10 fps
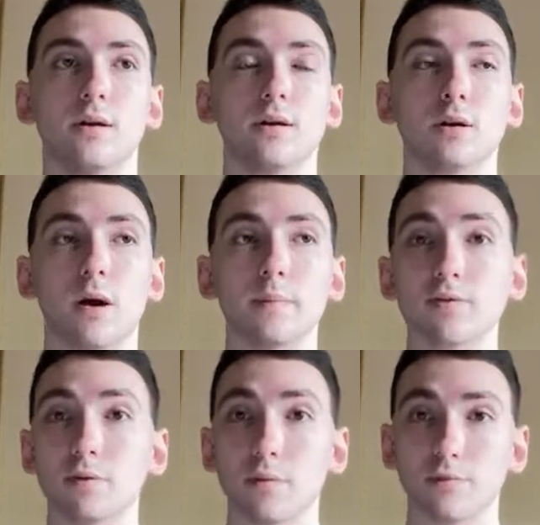you're coming
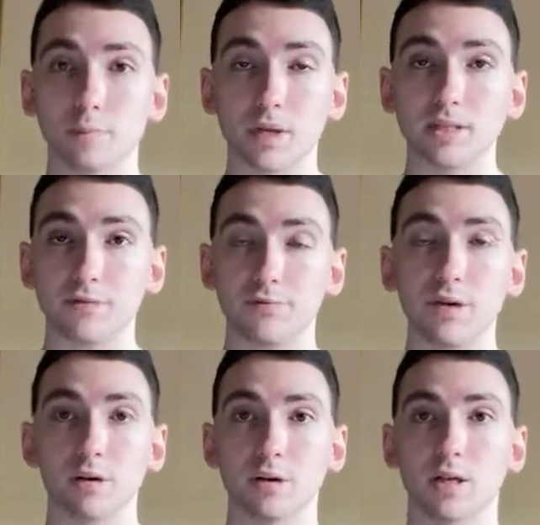from a place of
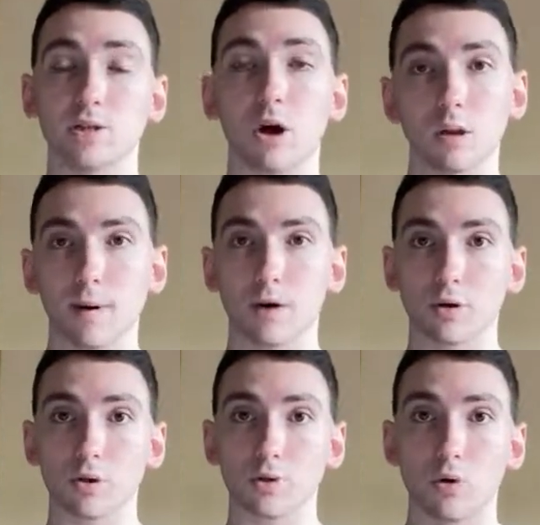fear, and it's all about
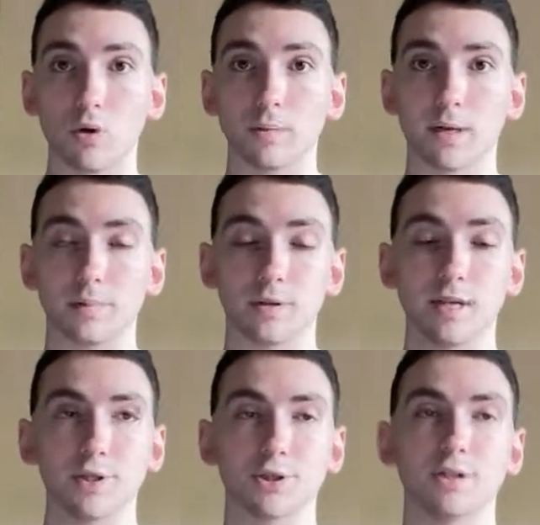control and
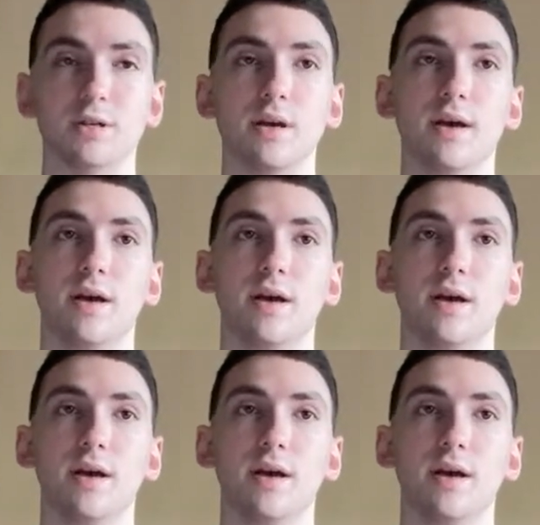manipulation